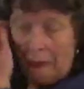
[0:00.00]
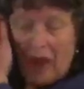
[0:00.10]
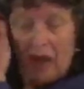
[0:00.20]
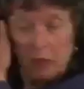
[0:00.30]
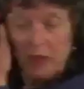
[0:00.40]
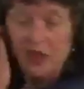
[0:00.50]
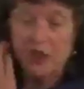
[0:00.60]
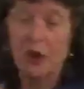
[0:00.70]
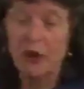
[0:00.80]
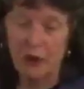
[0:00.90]
Now let me
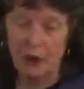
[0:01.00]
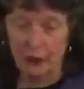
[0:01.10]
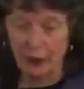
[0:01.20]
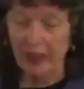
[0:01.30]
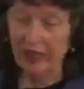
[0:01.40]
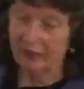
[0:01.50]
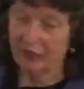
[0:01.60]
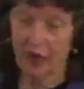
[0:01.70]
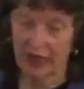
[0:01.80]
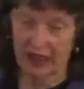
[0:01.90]
show you,
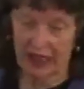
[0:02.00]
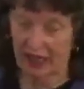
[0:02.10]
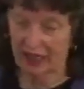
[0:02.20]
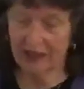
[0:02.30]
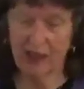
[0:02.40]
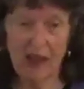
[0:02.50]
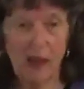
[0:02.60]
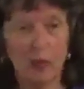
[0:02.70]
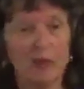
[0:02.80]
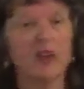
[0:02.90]
finally, a
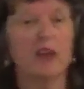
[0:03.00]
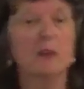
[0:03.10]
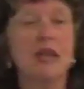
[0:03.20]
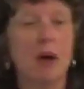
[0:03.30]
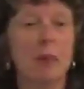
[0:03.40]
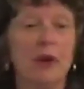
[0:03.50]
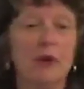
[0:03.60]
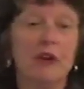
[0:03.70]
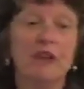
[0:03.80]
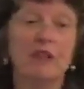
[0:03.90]
couple of clips. How am I
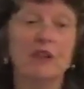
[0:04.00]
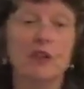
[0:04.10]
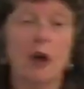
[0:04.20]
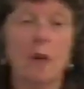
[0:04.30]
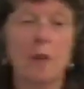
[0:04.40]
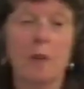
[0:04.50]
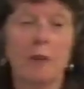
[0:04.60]
doing for time?